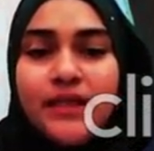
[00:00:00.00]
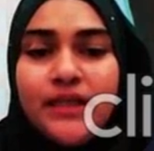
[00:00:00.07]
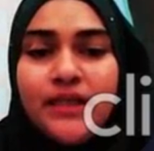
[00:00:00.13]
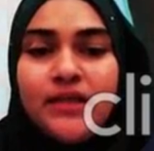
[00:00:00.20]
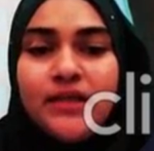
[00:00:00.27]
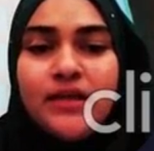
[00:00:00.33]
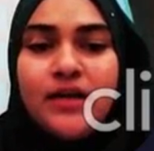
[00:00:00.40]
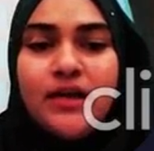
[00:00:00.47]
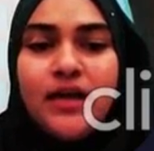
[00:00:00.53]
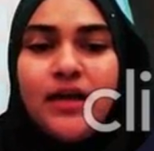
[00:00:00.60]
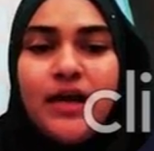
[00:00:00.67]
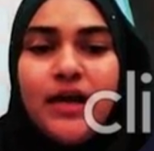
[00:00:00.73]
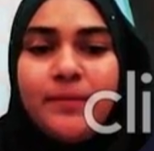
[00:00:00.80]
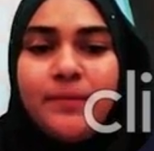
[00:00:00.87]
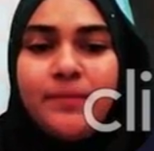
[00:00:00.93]
company
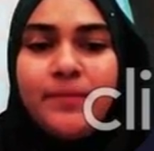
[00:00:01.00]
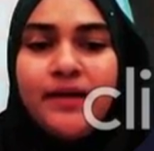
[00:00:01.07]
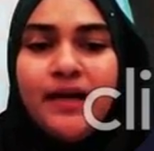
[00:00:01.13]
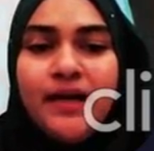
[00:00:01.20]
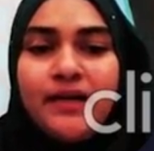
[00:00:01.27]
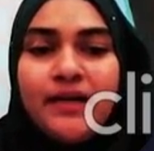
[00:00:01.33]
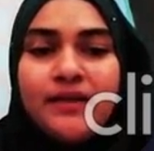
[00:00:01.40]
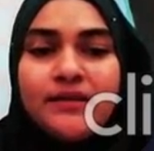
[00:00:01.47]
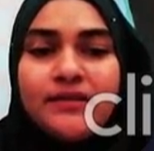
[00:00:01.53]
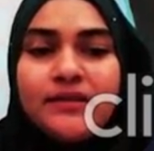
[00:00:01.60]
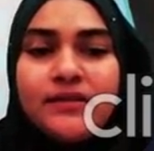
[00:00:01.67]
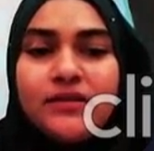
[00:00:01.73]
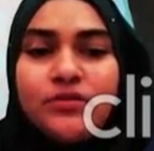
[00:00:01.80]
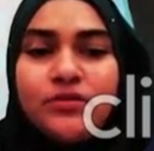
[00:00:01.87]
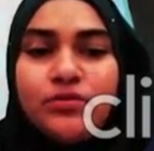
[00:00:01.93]

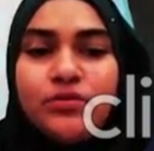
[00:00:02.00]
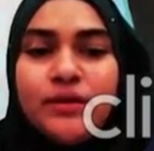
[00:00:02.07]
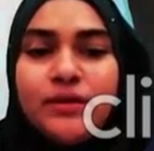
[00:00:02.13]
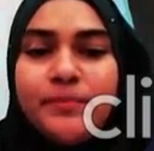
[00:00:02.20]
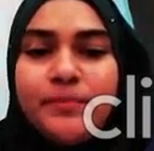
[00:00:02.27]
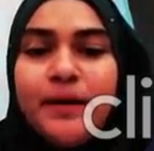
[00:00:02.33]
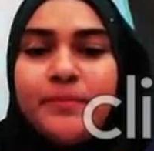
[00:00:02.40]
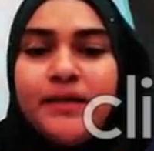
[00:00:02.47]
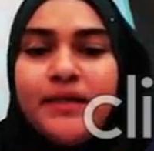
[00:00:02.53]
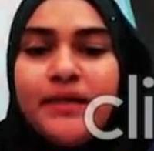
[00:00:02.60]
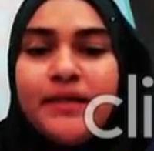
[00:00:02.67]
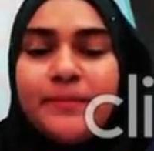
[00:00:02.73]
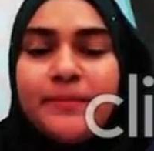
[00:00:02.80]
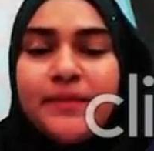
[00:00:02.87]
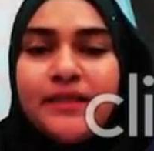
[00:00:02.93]
applies to a
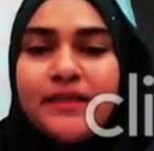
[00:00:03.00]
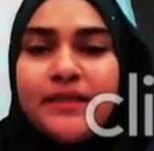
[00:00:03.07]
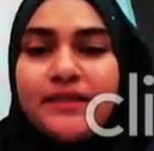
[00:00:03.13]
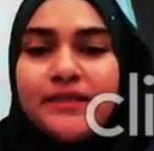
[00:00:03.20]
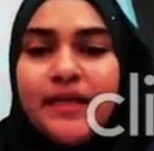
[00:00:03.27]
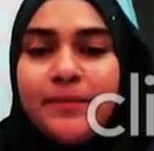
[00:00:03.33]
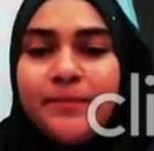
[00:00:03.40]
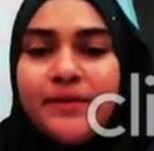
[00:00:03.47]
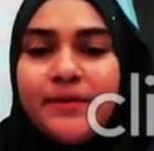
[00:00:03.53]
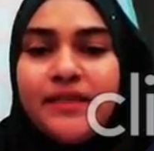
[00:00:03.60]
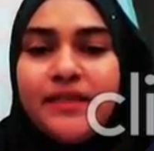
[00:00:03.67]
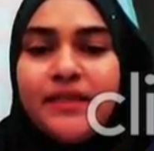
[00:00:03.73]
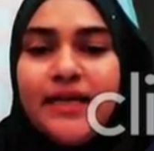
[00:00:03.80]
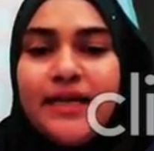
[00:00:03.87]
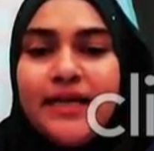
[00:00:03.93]
public limited
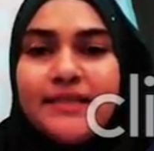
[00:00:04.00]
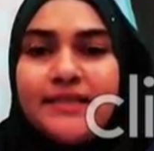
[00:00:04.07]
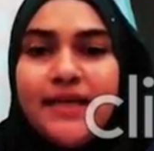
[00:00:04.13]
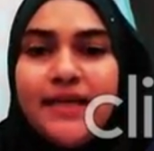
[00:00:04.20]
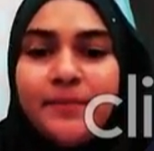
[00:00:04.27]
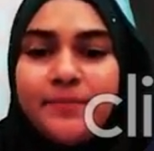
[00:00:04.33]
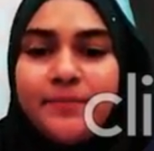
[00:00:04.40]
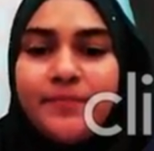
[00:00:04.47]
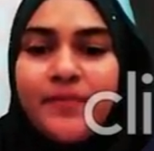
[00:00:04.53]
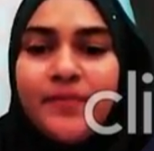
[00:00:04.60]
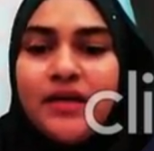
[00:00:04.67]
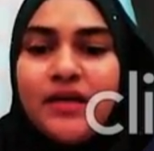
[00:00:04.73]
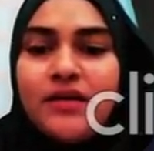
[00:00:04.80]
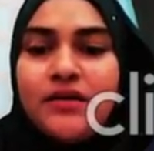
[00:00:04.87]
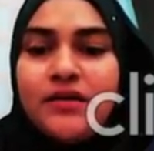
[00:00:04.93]
company
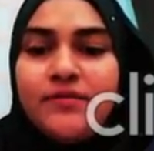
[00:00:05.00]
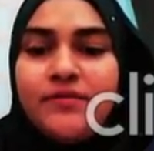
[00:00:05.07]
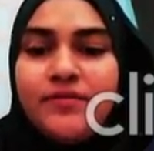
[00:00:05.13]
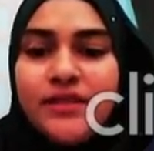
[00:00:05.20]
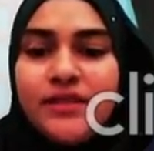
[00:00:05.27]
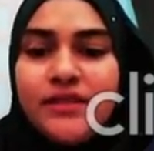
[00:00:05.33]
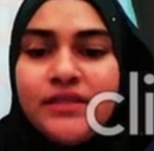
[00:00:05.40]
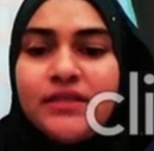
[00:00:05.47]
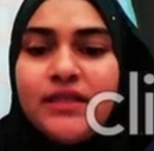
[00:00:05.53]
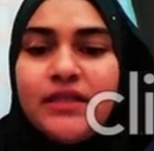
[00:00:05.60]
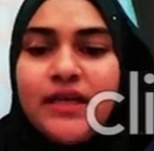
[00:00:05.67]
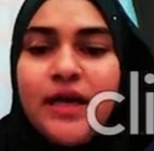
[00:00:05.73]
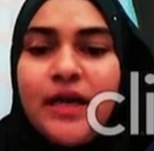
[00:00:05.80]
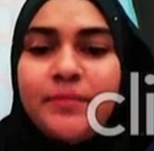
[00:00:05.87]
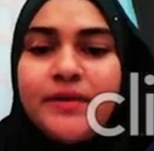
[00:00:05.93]
except
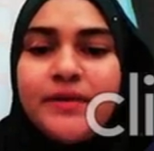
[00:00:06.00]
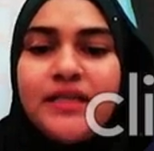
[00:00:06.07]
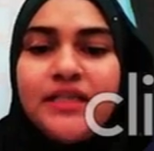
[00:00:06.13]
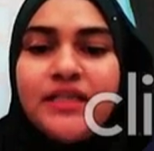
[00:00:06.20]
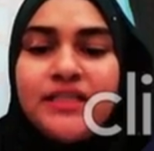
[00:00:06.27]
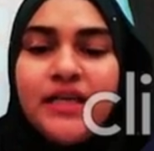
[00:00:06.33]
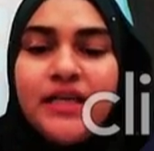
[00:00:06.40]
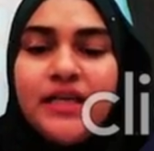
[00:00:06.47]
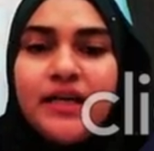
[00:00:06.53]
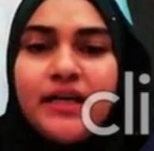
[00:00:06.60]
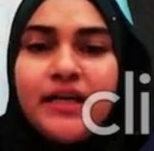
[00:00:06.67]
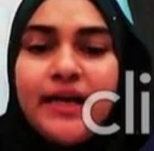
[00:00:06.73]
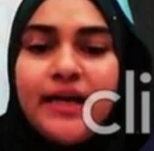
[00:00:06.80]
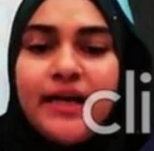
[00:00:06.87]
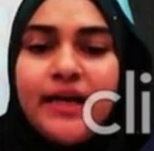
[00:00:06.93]
first, the company
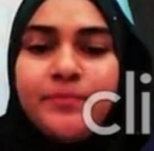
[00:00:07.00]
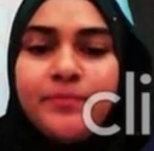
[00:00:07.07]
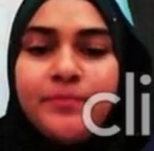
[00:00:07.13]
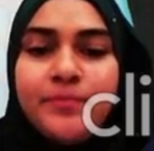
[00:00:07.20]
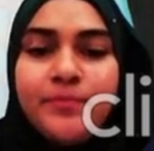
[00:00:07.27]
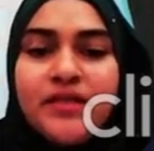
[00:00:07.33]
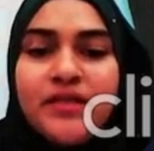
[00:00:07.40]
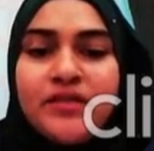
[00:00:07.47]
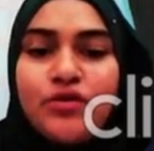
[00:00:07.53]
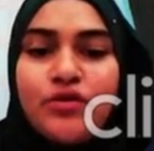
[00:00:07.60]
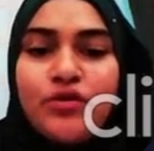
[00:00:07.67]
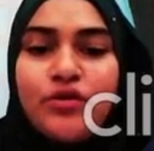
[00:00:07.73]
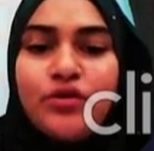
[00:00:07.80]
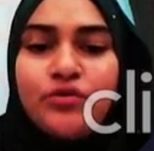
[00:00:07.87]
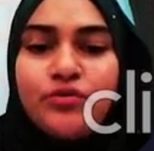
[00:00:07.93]
share can
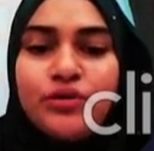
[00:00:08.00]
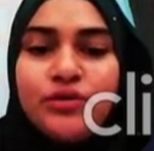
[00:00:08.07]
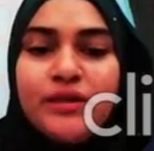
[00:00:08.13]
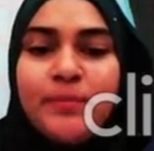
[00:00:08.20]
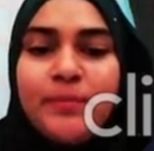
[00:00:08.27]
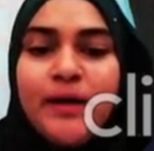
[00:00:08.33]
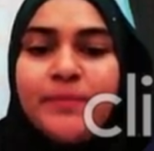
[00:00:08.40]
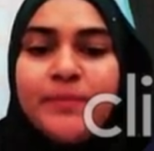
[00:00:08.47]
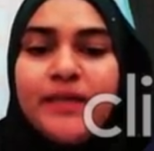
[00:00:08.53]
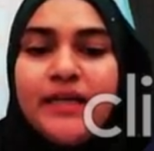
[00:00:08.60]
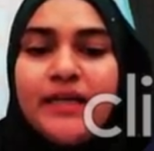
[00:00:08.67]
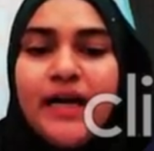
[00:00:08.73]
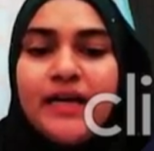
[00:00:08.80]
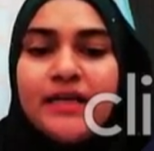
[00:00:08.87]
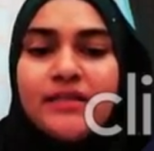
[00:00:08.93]
be sold to the
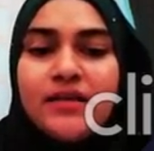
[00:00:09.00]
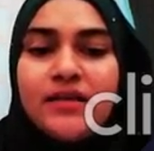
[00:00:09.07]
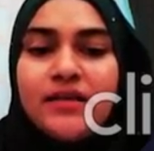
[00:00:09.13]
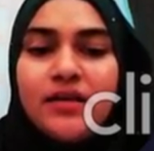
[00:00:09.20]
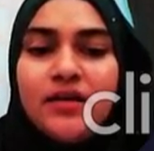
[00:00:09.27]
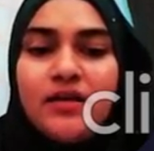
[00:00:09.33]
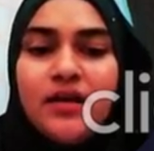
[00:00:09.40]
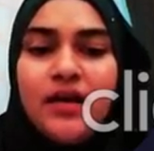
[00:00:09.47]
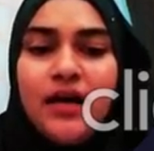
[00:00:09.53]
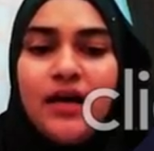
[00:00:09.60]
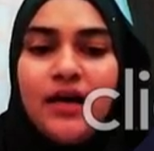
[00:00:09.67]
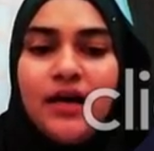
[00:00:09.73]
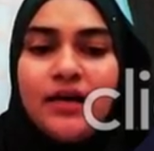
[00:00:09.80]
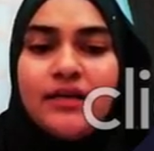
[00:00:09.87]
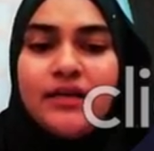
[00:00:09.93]
public as
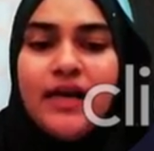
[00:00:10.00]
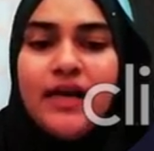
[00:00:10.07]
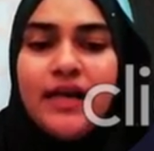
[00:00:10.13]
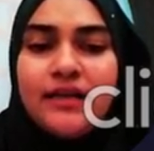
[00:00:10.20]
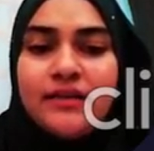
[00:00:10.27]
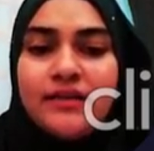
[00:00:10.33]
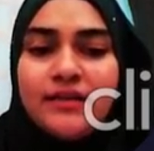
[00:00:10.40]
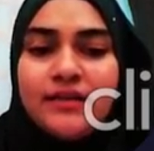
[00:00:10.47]
an